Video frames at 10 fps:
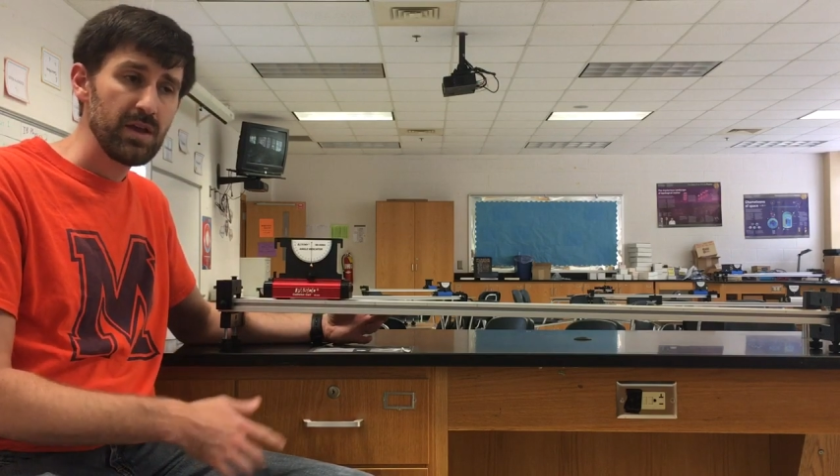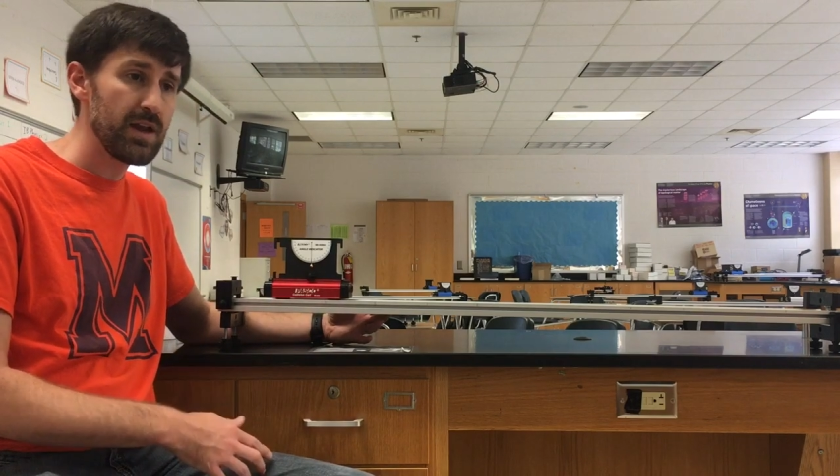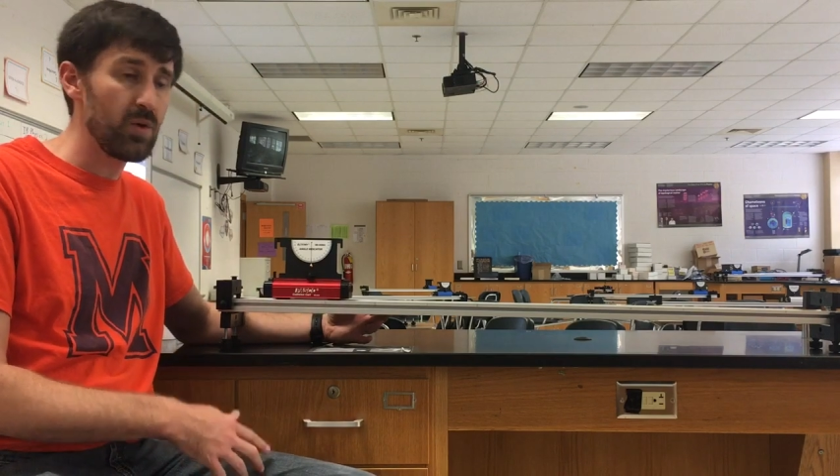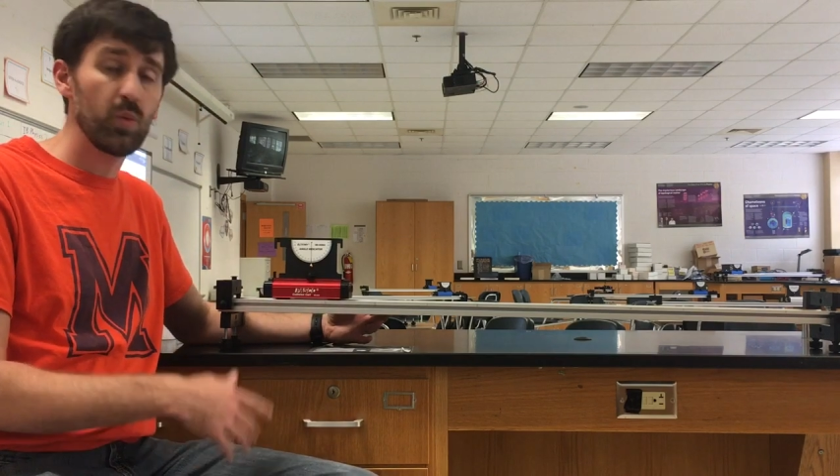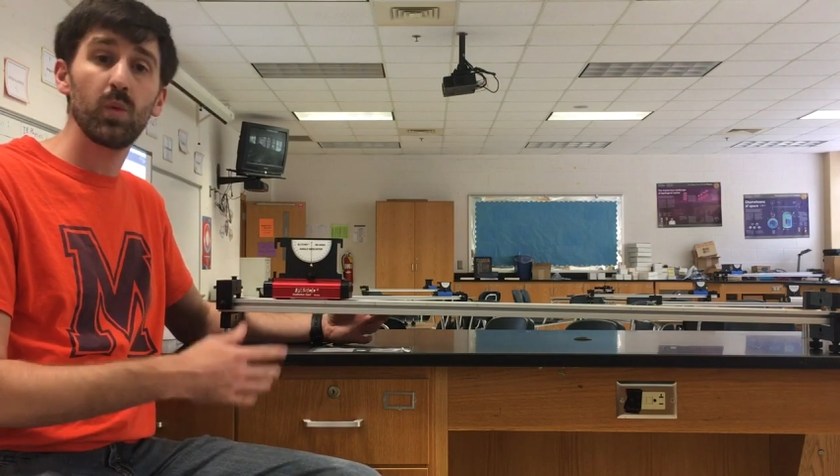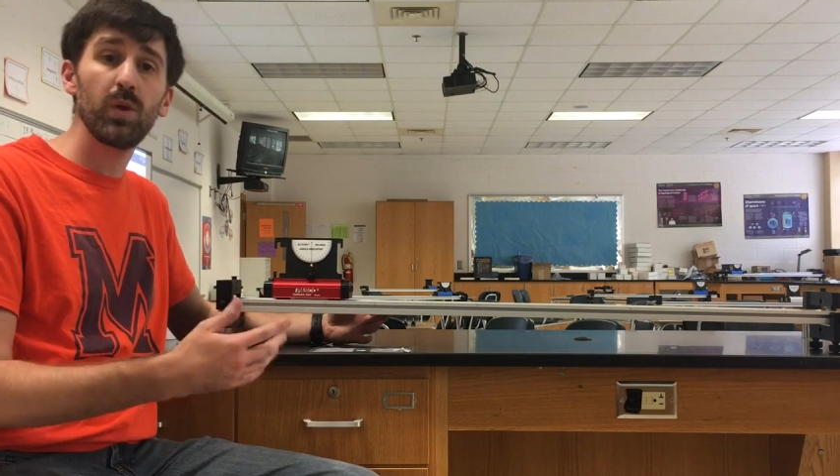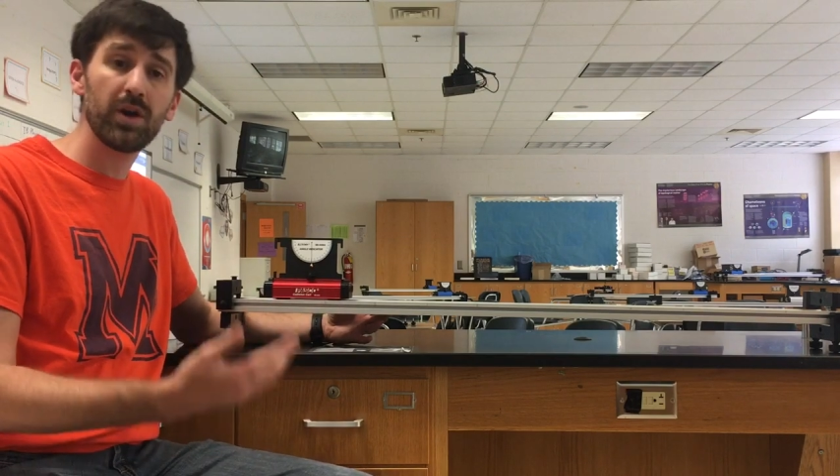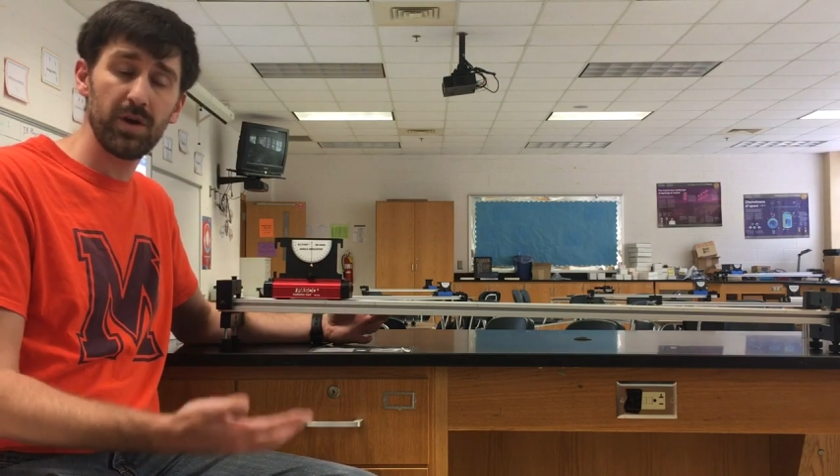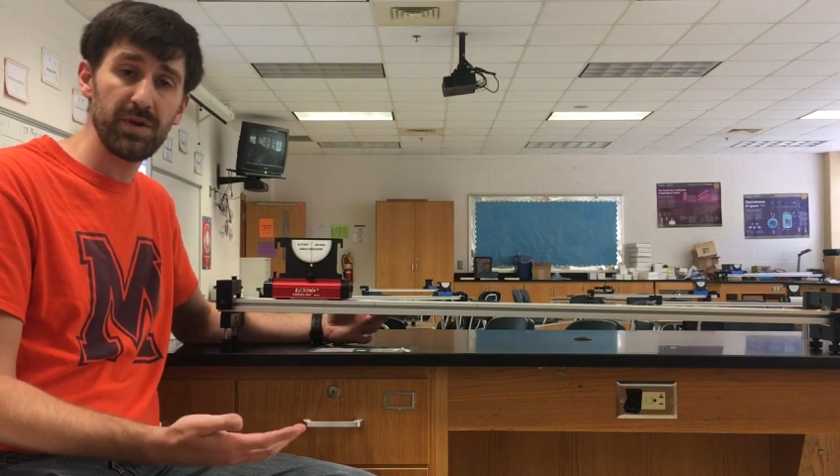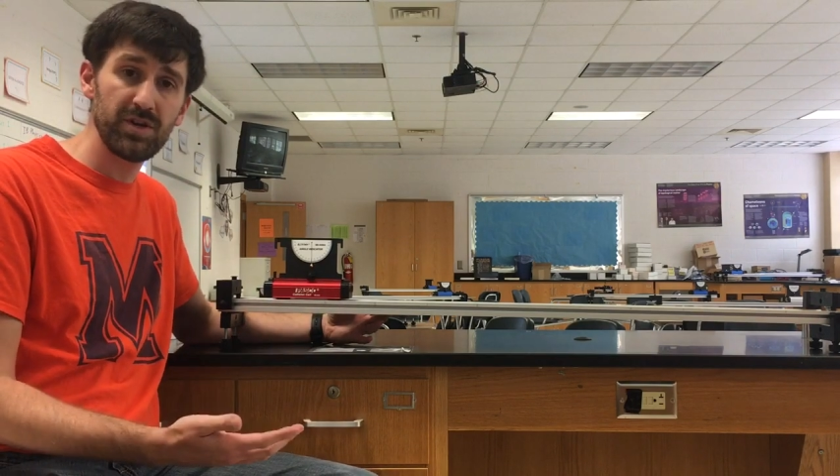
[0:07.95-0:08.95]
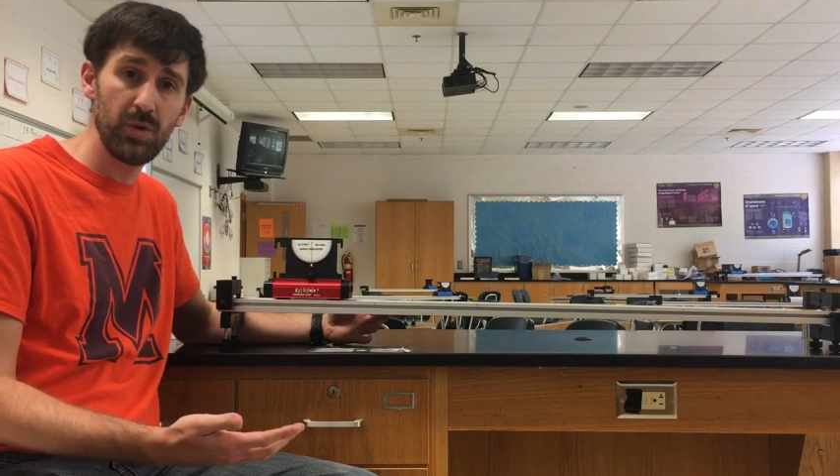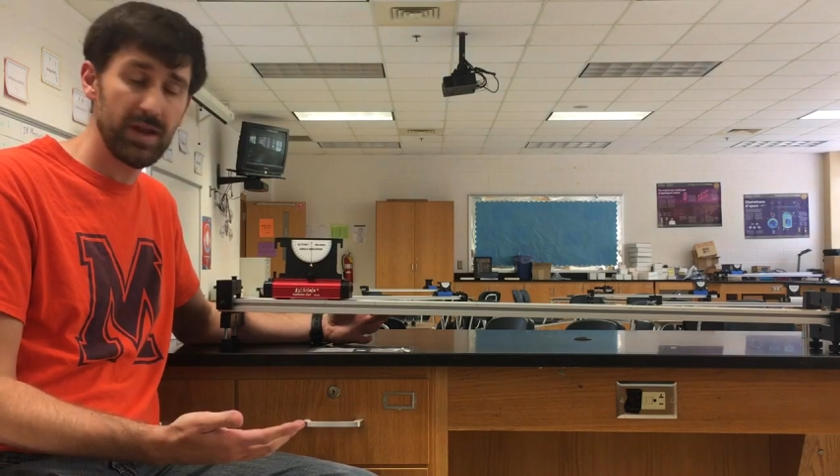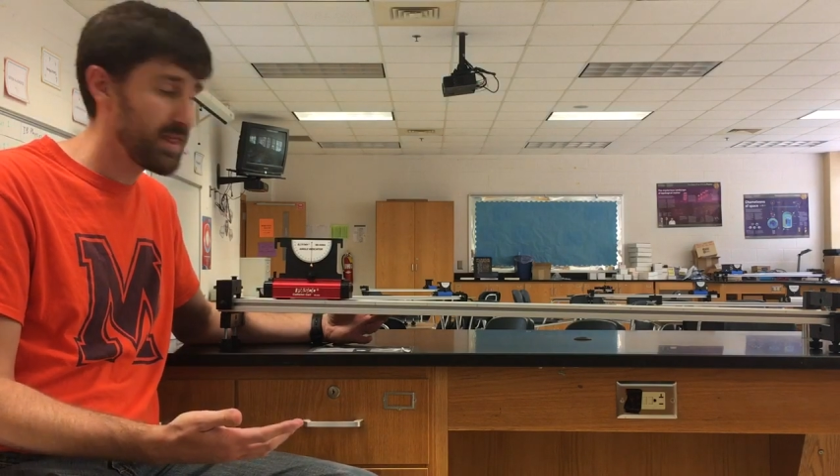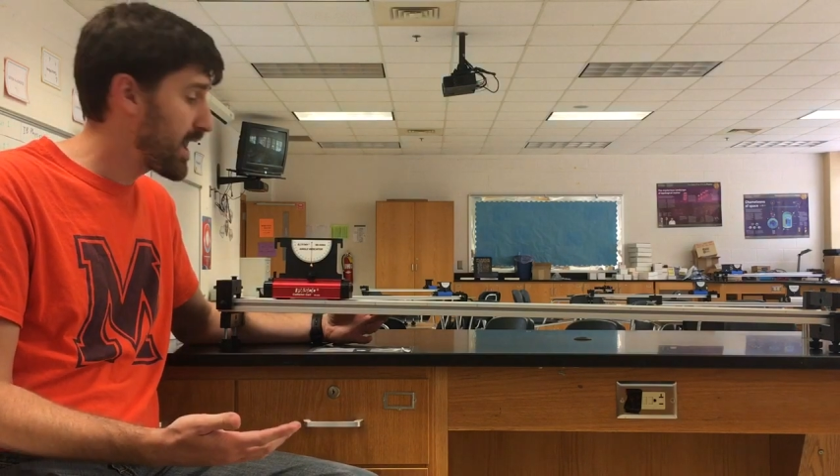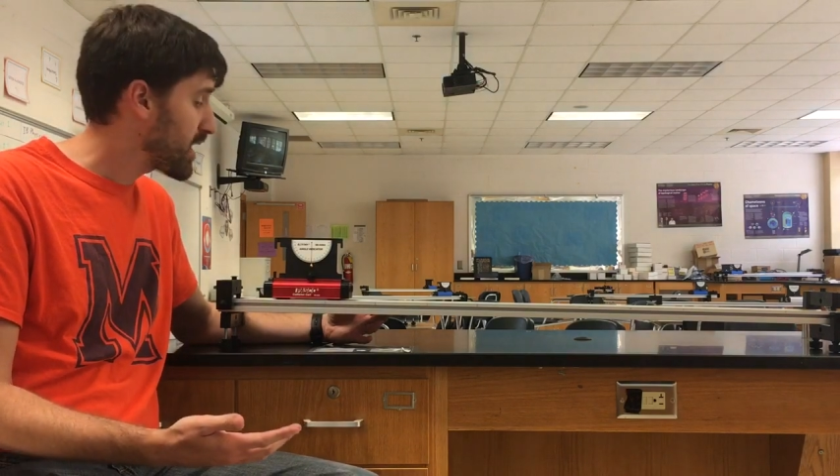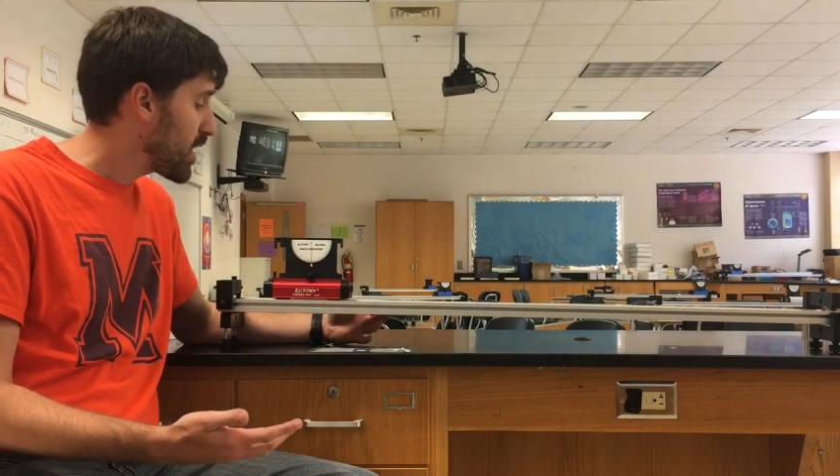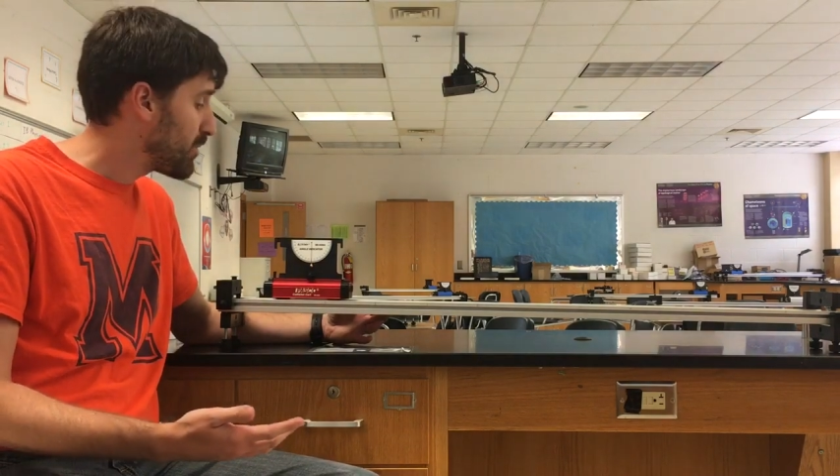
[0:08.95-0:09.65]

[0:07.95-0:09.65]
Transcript: Now, we're going to be doing that